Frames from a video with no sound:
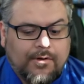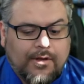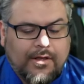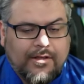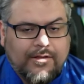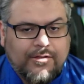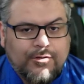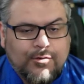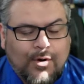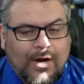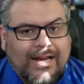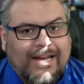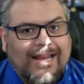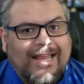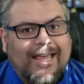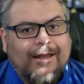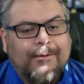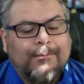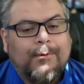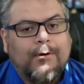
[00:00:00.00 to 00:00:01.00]
trying to
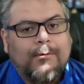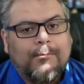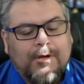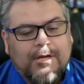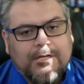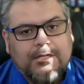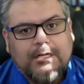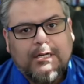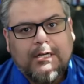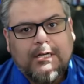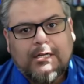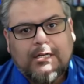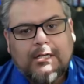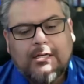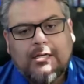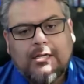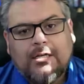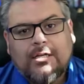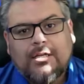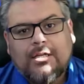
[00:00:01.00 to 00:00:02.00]
get
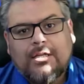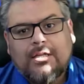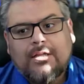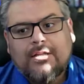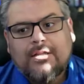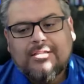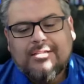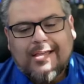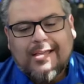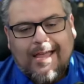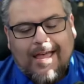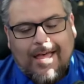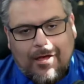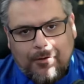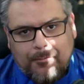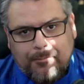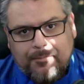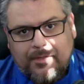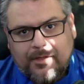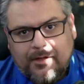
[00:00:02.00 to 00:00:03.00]
permission to
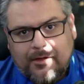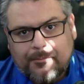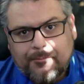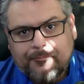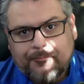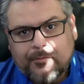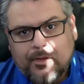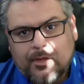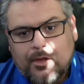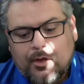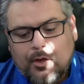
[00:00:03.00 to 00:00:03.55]
help them